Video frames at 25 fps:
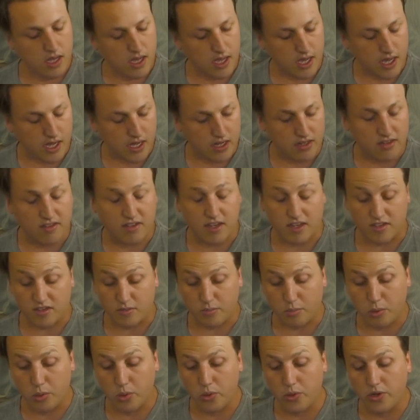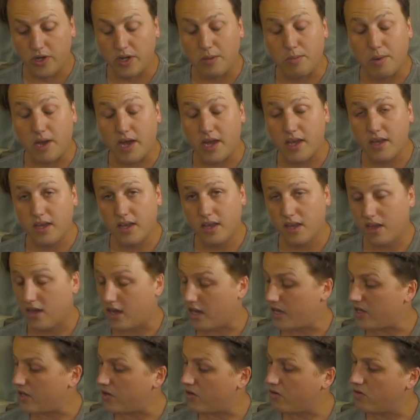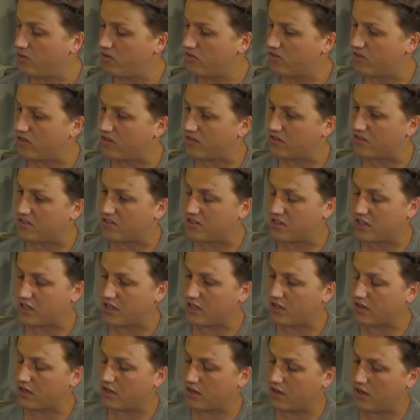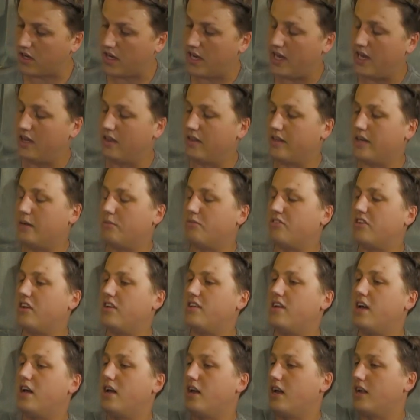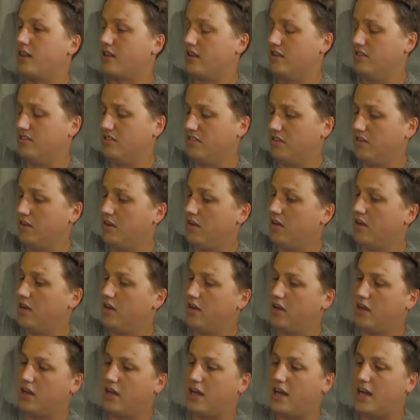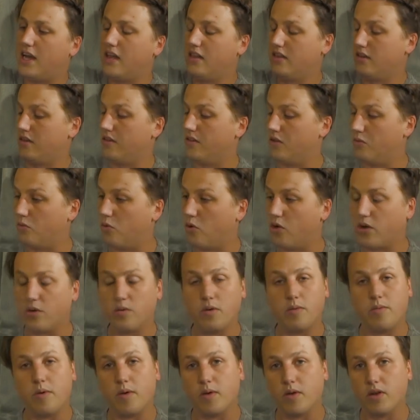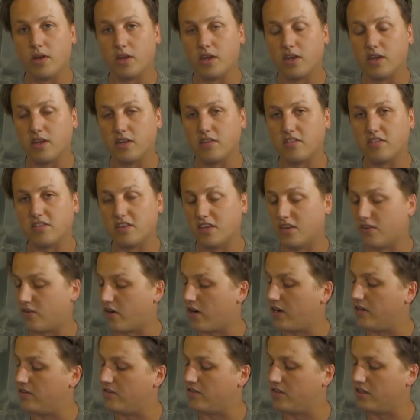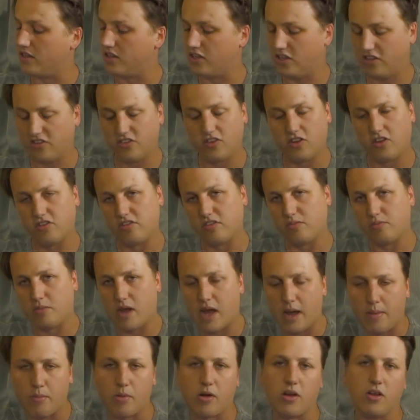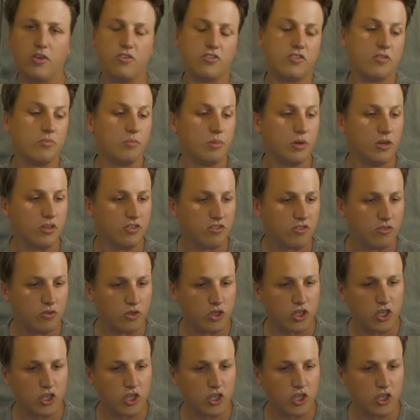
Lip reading: Tatapuri Bay, I used this stick. I held it upside down like this, and I held it in the water when we were looking at stingrays, and just got some up close and personal